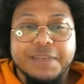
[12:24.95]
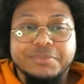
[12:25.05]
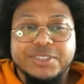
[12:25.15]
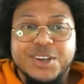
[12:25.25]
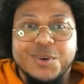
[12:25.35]

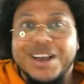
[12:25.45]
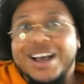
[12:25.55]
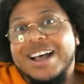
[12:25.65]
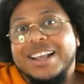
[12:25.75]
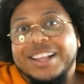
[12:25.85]
So
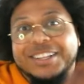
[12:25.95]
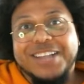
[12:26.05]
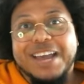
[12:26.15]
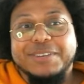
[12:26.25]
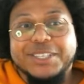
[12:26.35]
let's
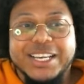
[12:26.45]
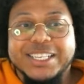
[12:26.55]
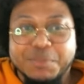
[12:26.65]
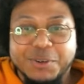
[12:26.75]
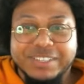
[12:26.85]
dive into
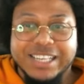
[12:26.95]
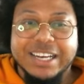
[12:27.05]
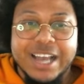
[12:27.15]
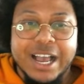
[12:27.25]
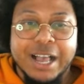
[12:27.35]
his
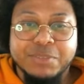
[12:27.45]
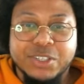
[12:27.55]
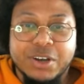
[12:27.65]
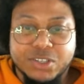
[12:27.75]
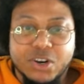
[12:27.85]
moveset.
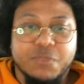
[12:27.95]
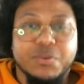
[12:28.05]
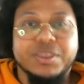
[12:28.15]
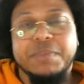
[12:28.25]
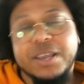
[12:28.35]
So I'll start off
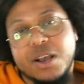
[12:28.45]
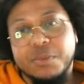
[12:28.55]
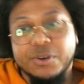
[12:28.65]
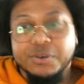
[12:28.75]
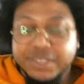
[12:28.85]
with the B
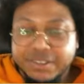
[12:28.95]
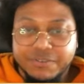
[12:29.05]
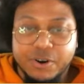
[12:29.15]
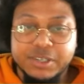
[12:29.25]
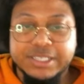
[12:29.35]
combos
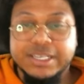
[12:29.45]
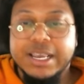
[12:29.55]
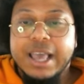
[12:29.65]
first.